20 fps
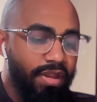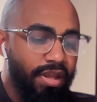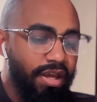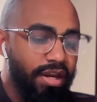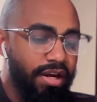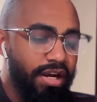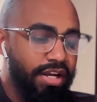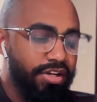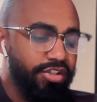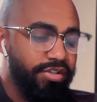and
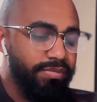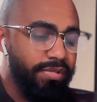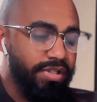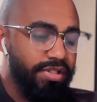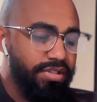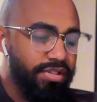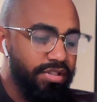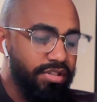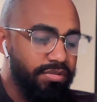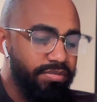it actually
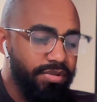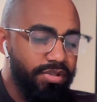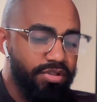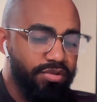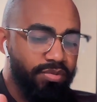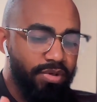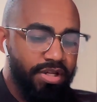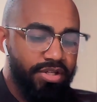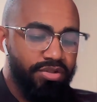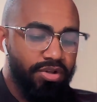makes sense because
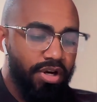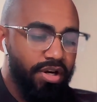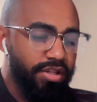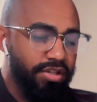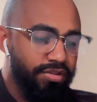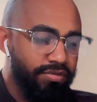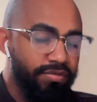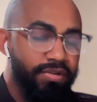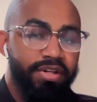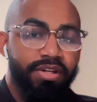when I started
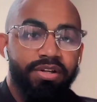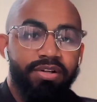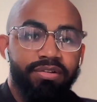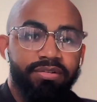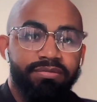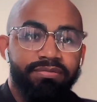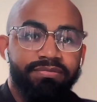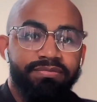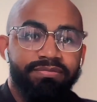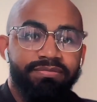this
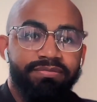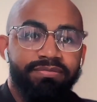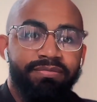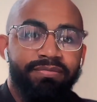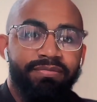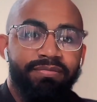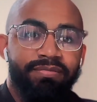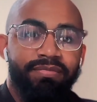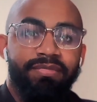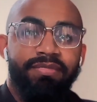video,
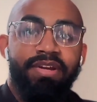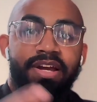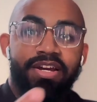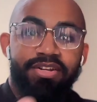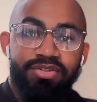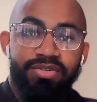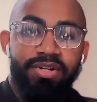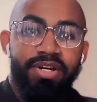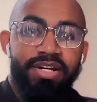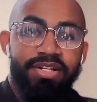
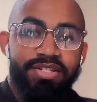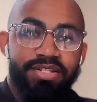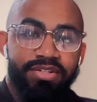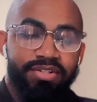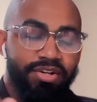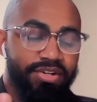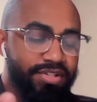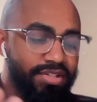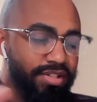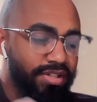as you guys
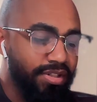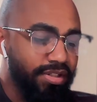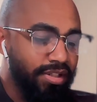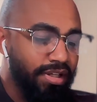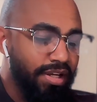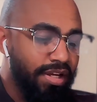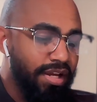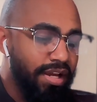are seeing,